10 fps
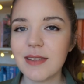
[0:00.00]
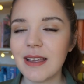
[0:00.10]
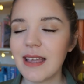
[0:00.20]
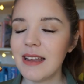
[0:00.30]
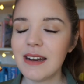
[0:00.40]

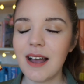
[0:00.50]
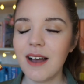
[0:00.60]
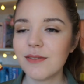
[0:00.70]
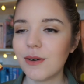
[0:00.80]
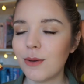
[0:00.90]
Again, I
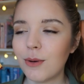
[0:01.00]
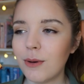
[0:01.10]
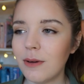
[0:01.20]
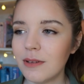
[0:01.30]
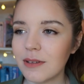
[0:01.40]
have a
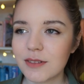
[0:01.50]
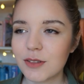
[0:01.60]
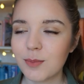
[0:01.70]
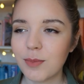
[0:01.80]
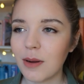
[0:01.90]
whole
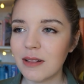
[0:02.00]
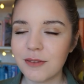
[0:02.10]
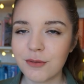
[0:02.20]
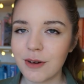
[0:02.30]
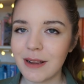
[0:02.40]

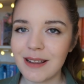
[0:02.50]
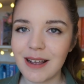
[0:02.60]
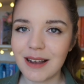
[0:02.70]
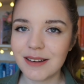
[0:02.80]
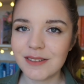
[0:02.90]
spoiler-free
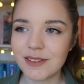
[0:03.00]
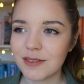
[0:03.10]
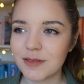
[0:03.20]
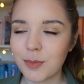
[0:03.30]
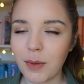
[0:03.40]
and
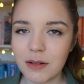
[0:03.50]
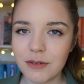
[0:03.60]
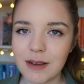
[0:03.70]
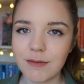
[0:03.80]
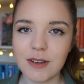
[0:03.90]

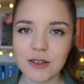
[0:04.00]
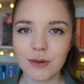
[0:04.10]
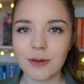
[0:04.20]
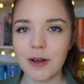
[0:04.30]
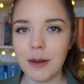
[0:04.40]
spoilery
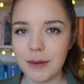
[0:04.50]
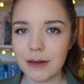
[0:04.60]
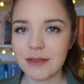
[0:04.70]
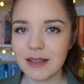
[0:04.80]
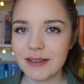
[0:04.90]
video
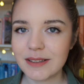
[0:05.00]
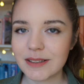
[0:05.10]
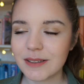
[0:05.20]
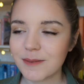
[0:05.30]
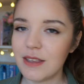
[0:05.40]
about
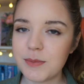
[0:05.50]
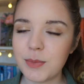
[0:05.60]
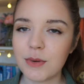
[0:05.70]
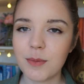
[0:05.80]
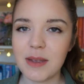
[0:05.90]
this. This
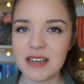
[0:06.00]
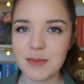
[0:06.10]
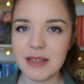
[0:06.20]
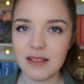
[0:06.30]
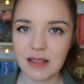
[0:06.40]
book made
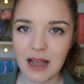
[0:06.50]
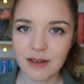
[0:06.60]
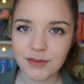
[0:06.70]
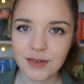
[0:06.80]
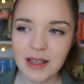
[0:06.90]
me
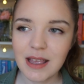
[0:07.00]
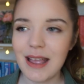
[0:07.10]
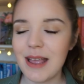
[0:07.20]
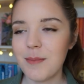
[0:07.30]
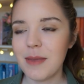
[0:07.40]
laugh.
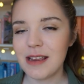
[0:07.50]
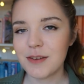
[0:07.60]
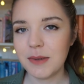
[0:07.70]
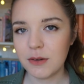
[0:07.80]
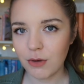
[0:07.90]
It
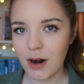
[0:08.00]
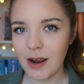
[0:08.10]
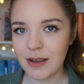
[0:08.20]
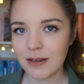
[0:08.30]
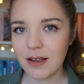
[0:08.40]
made me
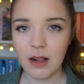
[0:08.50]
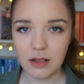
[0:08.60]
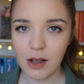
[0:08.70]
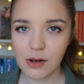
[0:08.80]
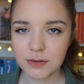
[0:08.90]
cry a
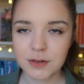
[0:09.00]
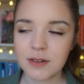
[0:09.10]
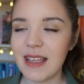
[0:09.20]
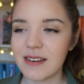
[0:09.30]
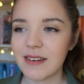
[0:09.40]
lot.
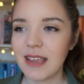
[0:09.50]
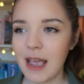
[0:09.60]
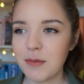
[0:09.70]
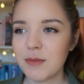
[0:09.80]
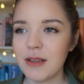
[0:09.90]
It
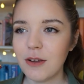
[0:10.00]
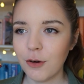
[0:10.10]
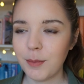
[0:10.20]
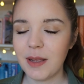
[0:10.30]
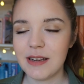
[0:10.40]
kept me
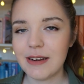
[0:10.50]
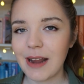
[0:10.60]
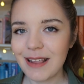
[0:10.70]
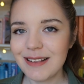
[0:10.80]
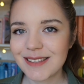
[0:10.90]
up at
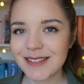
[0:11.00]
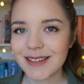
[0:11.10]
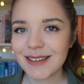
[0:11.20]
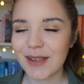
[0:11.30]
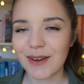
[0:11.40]
nights
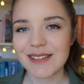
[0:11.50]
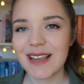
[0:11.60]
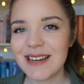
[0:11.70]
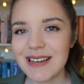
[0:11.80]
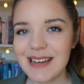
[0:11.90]
because
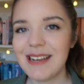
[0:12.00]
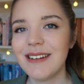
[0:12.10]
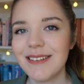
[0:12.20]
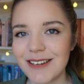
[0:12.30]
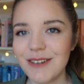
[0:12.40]
I
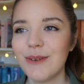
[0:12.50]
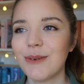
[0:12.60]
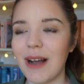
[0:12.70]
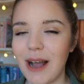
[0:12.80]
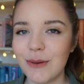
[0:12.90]
needed to
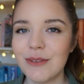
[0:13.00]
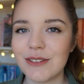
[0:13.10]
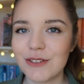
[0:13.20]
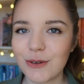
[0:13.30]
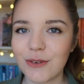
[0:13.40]
know how this
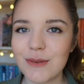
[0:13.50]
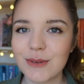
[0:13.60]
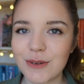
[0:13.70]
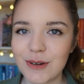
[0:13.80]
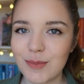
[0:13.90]
story
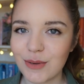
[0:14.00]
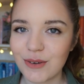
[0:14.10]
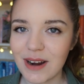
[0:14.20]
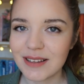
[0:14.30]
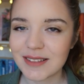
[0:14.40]
was going to
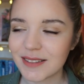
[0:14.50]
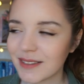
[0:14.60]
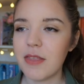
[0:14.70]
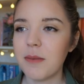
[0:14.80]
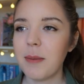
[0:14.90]
progress.
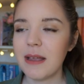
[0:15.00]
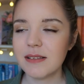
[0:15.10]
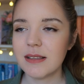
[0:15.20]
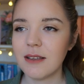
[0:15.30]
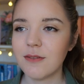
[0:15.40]
And the
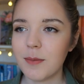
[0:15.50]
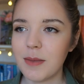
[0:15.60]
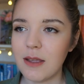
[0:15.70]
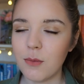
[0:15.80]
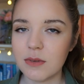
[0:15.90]
best thing for
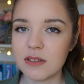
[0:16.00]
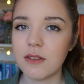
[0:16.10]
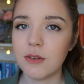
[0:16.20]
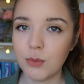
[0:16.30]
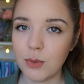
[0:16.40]
me was
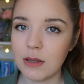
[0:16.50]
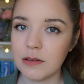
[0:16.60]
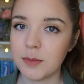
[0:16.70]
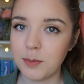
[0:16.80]
the world